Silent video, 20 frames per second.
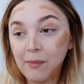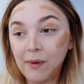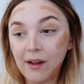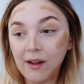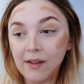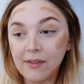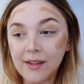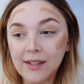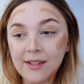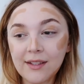
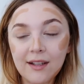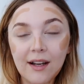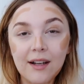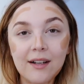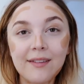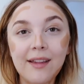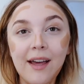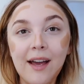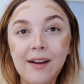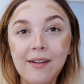But these are the
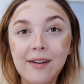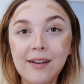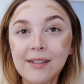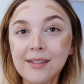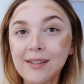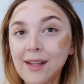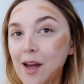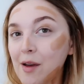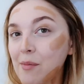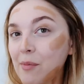kind of the
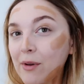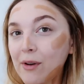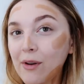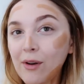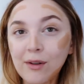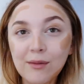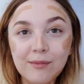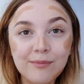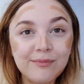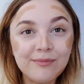areas that I put
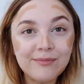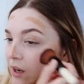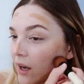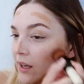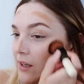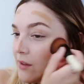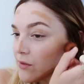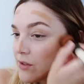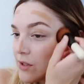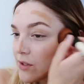it on,
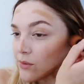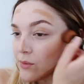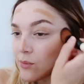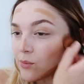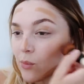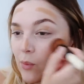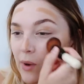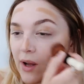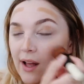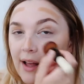kind of
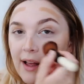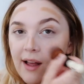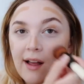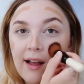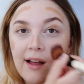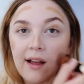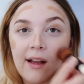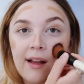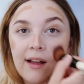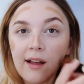just
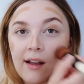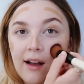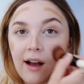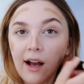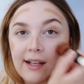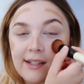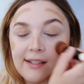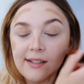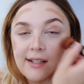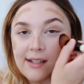where
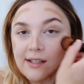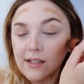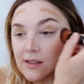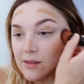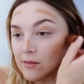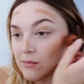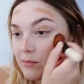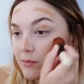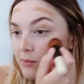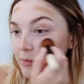I
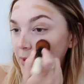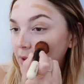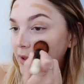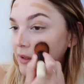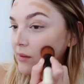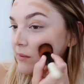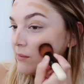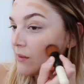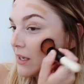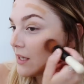didn't
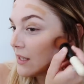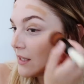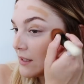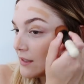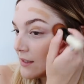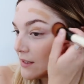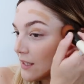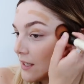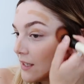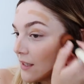put any
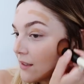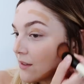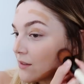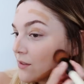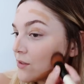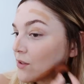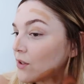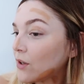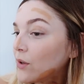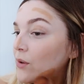concealer.
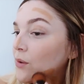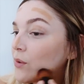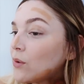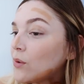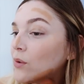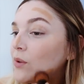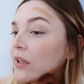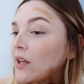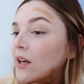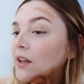So
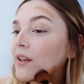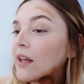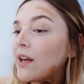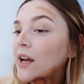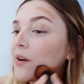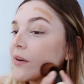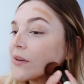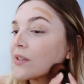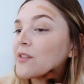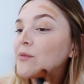all the other
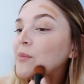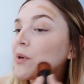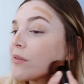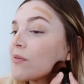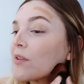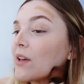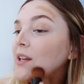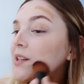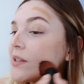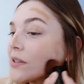areas of my
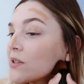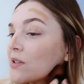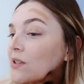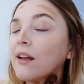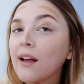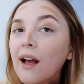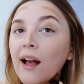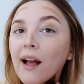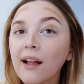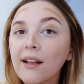face
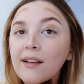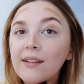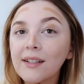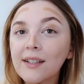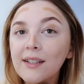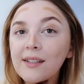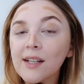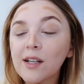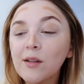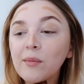
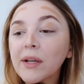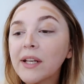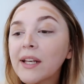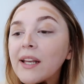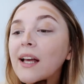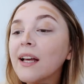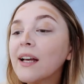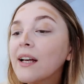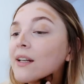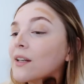and down my
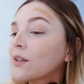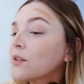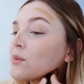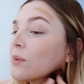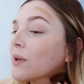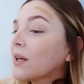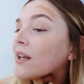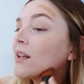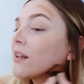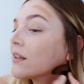neck as
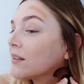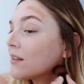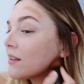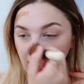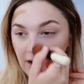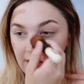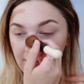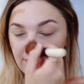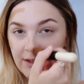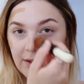well.
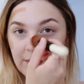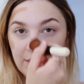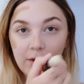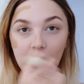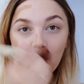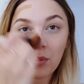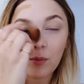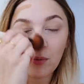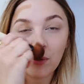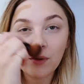I think when
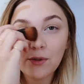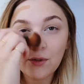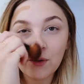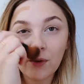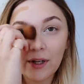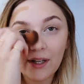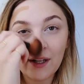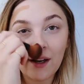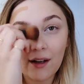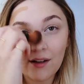you put
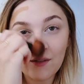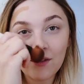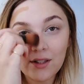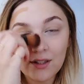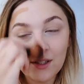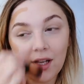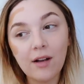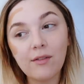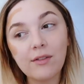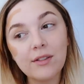bronzer on, it kind of
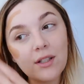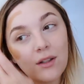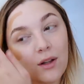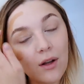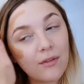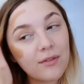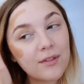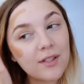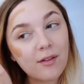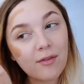just covers a
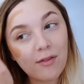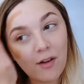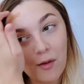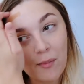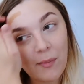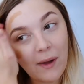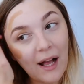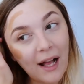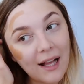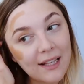lot of stuff
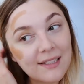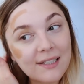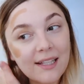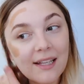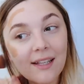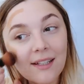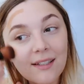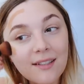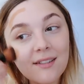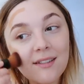up as
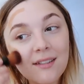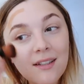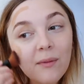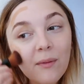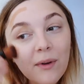is.